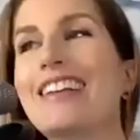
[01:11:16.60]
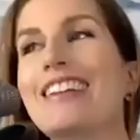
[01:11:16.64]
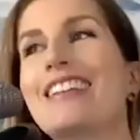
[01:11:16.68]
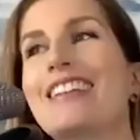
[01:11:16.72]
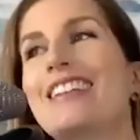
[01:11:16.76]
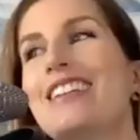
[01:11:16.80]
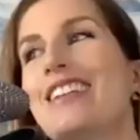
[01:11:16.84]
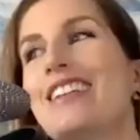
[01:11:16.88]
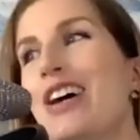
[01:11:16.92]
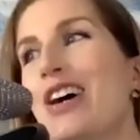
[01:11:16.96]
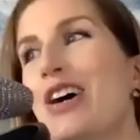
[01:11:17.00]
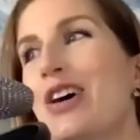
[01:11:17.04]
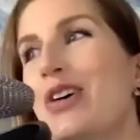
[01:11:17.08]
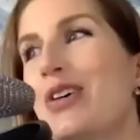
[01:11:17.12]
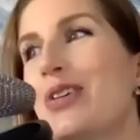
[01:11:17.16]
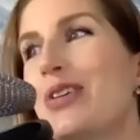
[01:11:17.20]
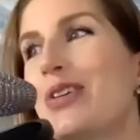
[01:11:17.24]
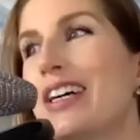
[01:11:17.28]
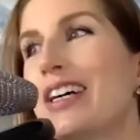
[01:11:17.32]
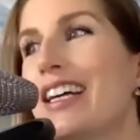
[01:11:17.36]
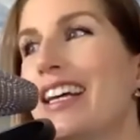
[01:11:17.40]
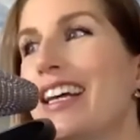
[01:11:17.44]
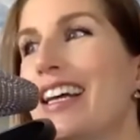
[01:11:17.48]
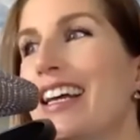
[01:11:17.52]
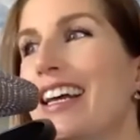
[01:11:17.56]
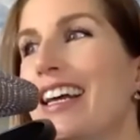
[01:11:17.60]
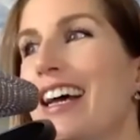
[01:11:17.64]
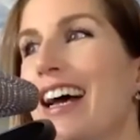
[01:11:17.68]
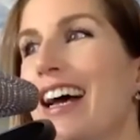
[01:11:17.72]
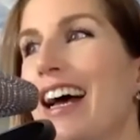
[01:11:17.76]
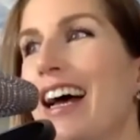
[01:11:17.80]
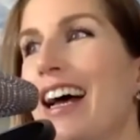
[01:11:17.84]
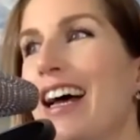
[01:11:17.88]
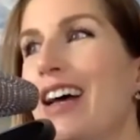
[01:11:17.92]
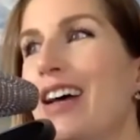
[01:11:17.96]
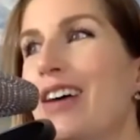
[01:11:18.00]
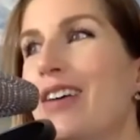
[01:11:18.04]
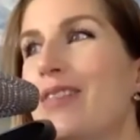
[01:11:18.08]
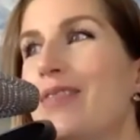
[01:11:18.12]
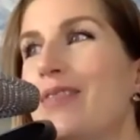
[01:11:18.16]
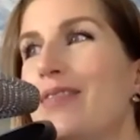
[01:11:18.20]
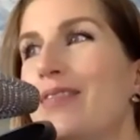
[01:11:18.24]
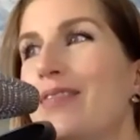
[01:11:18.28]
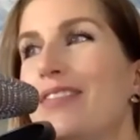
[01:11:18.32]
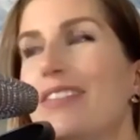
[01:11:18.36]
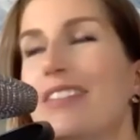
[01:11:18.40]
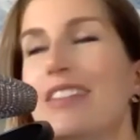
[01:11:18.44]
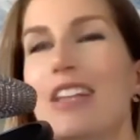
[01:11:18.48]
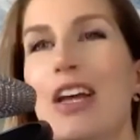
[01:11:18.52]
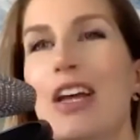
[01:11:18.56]
No,
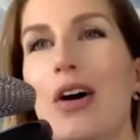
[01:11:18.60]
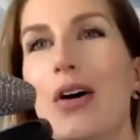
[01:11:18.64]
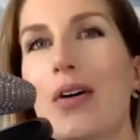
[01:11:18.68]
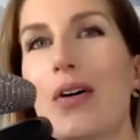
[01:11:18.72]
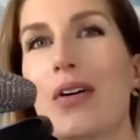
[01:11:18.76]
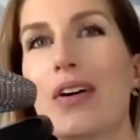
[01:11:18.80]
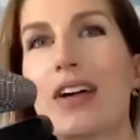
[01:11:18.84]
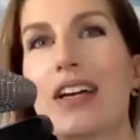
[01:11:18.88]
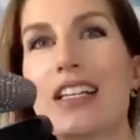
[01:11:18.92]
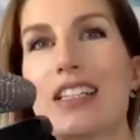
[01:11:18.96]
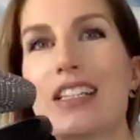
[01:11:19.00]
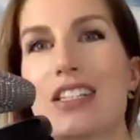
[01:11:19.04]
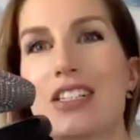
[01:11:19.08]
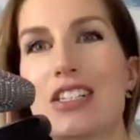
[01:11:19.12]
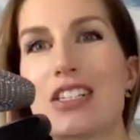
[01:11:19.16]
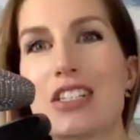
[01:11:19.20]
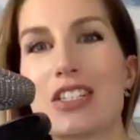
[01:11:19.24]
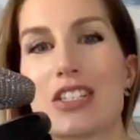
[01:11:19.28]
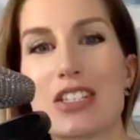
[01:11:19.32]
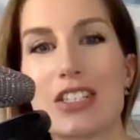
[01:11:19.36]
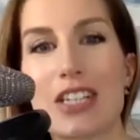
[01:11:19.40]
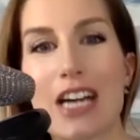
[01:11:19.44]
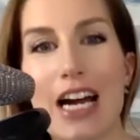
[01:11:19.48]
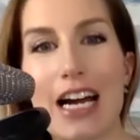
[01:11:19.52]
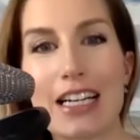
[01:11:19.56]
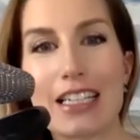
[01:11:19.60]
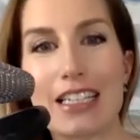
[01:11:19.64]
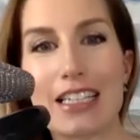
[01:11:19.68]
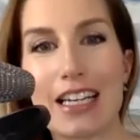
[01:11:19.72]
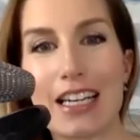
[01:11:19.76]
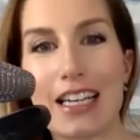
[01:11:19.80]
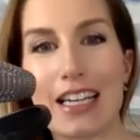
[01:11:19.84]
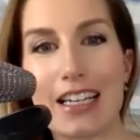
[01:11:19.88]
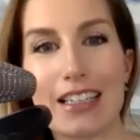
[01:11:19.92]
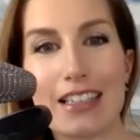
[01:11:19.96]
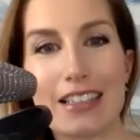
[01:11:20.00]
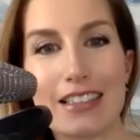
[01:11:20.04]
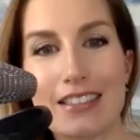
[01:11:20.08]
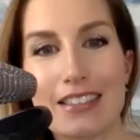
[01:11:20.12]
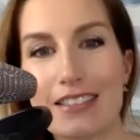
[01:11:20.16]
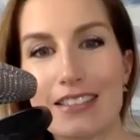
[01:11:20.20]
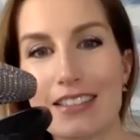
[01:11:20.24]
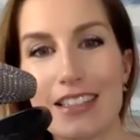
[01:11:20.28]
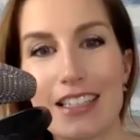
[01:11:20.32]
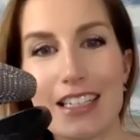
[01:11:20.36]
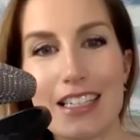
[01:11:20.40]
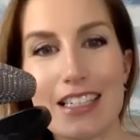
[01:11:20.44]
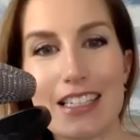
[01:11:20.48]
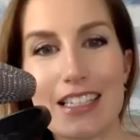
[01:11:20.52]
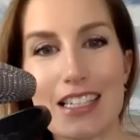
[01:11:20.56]
no, it's distracting.
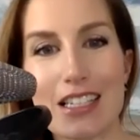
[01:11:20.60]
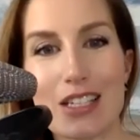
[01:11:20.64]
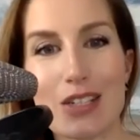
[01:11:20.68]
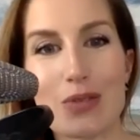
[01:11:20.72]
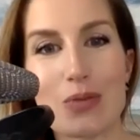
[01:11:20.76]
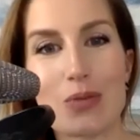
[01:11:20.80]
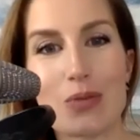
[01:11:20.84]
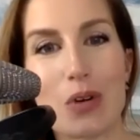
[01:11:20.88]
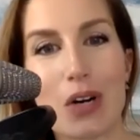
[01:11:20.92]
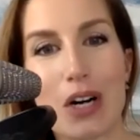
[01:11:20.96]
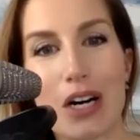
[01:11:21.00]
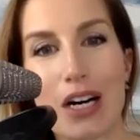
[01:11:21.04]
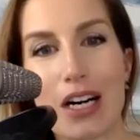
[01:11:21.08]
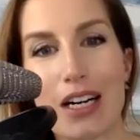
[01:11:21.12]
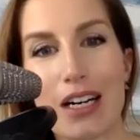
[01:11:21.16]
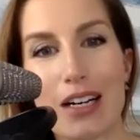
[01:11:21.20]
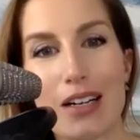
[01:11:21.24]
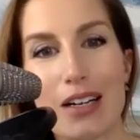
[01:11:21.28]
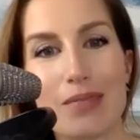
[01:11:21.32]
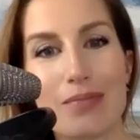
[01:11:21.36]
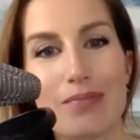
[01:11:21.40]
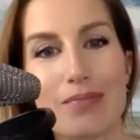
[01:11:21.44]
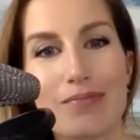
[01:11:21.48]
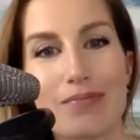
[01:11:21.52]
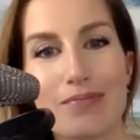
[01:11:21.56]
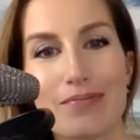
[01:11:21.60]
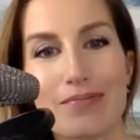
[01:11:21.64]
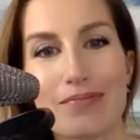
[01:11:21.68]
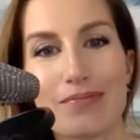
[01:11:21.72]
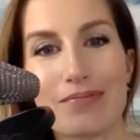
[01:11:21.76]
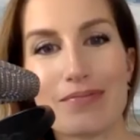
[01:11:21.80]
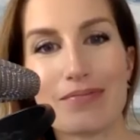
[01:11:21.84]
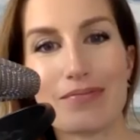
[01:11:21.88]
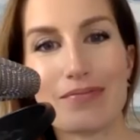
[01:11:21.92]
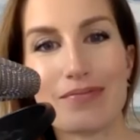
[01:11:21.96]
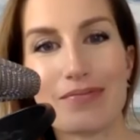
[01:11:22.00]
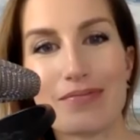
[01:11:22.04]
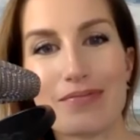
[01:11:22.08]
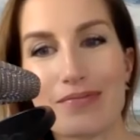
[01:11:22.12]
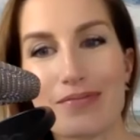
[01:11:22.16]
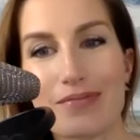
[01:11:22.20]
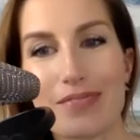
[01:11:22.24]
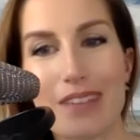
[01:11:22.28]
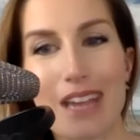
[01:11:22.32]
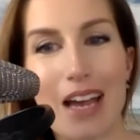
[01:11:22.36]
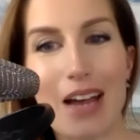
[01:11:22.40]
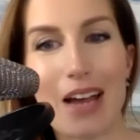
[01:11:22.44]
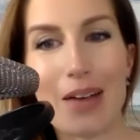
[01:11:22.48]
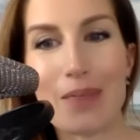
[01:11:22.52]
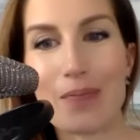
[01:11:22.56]
It doesn't work.
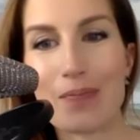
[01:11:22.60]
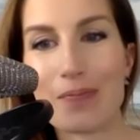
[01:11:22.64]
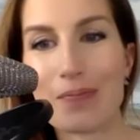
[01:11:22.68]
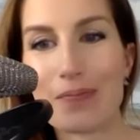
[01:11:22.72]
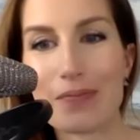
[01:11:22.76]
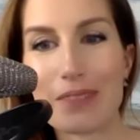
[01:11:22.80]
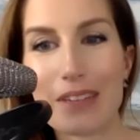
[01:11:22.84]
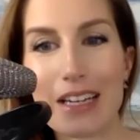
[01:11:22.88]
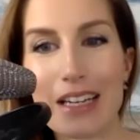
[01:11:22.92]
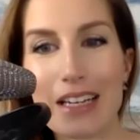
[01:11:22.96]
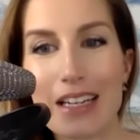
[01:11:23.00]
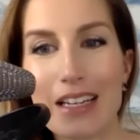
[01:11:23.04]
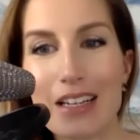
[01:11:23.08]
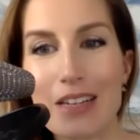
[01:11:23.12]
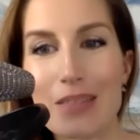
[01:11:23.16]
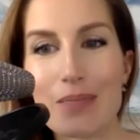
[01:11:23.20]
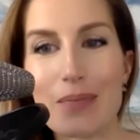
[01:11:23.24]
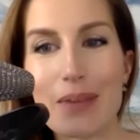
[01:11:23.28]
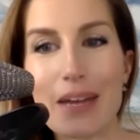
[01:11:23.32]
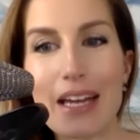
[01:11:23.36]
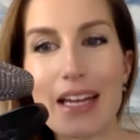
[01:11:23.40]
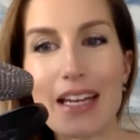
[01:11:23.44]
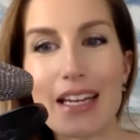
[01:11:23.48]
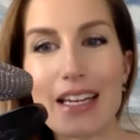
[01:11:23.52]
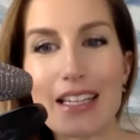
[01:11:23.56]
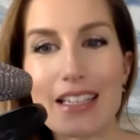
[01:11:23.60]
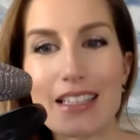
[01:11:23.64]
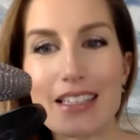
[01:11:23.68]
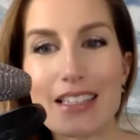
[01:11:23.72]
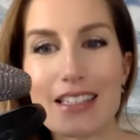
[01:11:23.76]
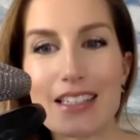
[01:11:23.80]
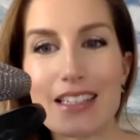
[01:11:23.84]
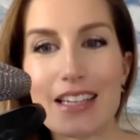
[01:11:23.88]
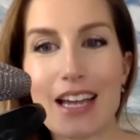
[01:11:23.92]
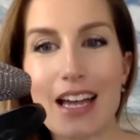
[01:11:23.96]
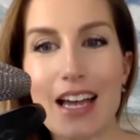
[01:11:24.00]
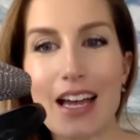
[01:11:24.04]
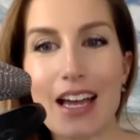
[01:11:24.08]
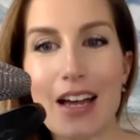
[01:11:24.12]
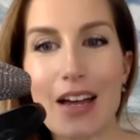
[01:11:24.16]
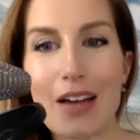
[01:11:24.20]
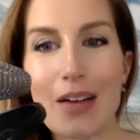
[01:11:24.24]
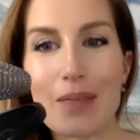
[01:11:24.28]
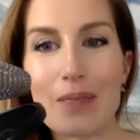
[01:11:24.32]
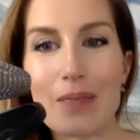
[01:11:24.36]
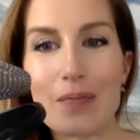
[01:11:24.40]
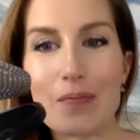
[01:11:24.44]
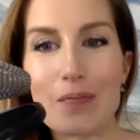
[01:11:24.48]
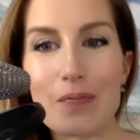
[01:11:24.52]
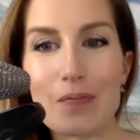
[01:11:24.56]
Yeah, but it's
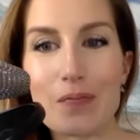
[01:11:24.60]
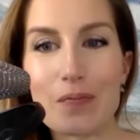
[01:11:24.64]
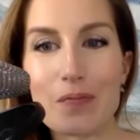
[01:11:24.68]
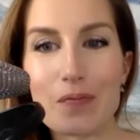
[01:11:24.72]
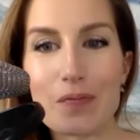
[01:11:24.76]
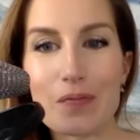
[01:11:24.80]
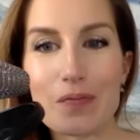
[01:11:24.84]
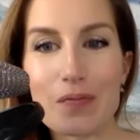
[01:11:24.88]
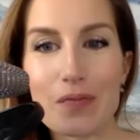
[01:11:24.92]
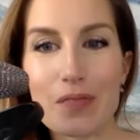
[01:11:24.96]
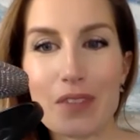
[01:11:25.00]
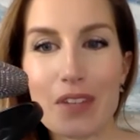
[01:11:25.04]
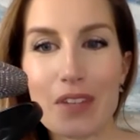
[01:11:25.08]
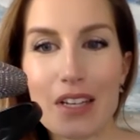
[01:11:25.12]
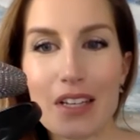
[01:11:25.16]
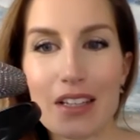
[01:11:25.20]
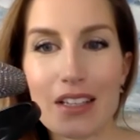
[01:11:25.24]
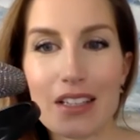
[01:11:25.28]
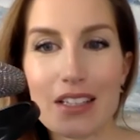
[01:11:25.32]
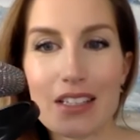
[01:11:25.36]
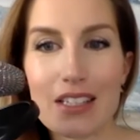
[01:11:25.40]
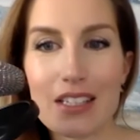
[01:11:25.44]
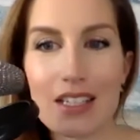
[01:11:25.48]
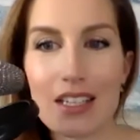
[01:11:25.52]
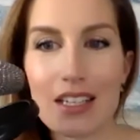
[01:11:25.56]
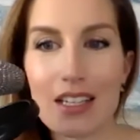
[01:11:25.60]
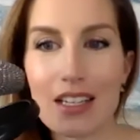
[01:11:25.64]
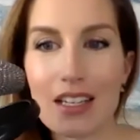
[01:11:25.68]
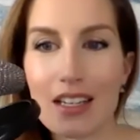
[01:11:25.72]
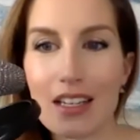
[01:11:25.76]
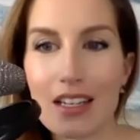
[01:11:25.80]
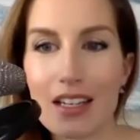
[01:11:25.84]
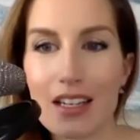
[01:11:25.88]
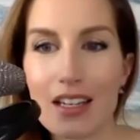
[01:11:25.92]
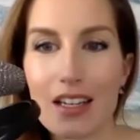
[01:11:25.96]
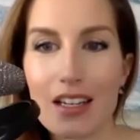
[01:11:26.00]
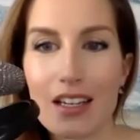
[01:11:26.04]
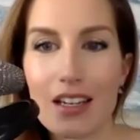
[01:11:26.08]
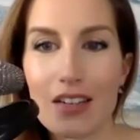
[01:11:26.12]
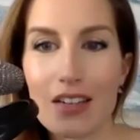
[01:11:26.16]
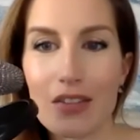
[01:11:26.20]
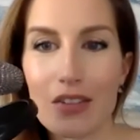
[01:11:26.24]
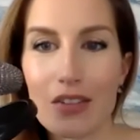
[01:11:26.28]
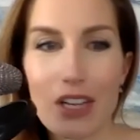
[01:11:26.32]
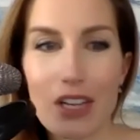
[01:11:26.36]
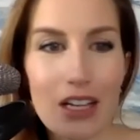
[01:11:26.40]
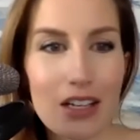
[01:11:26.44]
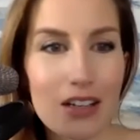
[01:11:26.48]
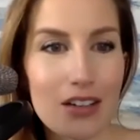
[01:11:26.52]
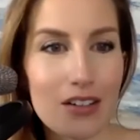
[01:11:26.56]
let's see.
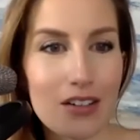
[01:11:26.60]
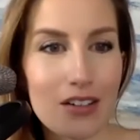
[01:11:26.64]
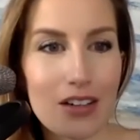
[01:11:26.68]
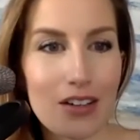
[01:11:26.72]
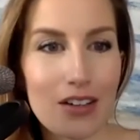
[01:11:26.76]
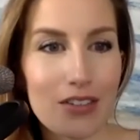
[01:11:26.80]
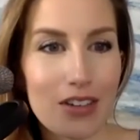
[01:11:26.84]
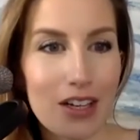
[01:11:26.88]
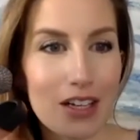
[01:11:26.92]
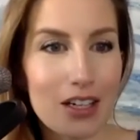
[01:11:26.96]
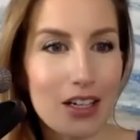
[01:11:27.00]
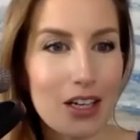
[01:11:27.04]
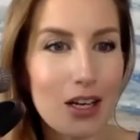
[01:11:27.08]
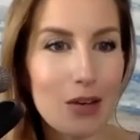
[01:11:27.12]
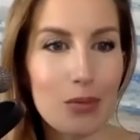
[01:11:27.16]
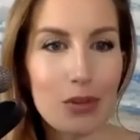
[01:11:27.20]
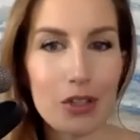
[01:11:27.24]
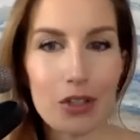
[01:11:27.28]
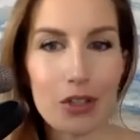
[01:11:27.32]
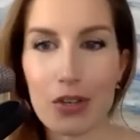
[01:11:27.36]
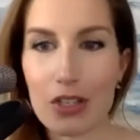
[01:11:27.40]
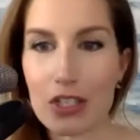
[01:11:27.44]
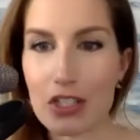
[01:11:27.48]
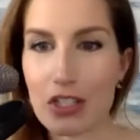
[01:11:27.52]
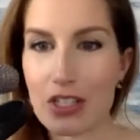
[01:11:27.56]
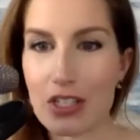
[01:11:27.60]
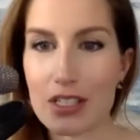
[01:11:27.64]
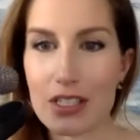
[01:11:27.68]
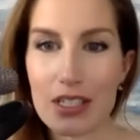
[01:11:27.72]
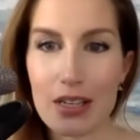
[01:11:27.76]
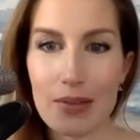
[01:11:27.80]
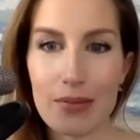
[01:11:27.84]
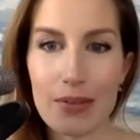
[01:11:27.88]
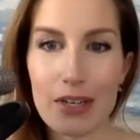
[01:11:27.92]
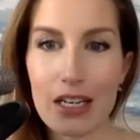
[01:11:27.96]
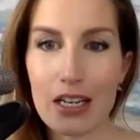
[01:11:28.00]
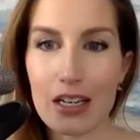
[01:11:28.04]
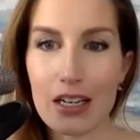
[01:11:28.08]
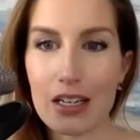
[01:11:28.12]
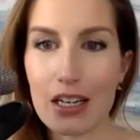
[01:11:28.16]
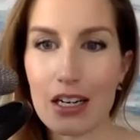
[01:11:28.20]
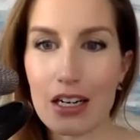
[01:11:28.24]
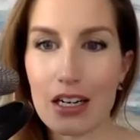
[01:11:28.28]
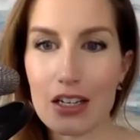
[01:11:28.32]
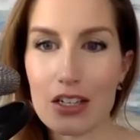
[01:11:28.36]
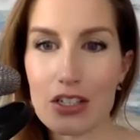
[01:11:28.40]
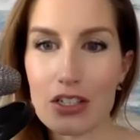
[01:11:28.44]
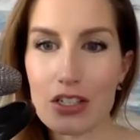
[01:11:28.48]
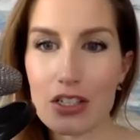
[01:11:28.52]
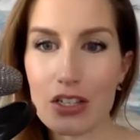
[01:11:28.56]
I've got a couple of questions coming in
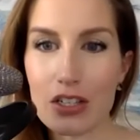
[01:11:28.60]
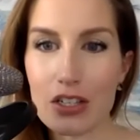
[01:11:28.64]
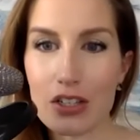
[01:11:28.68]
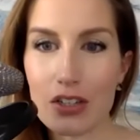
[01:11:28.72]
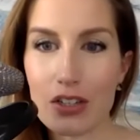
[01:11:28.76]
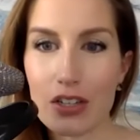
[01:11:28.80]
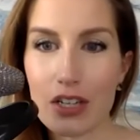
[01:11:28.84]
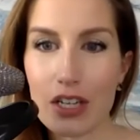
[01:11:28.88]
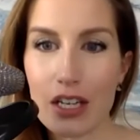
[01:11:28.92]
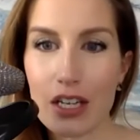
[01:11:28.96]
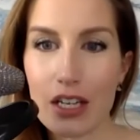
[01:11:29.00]
here. So,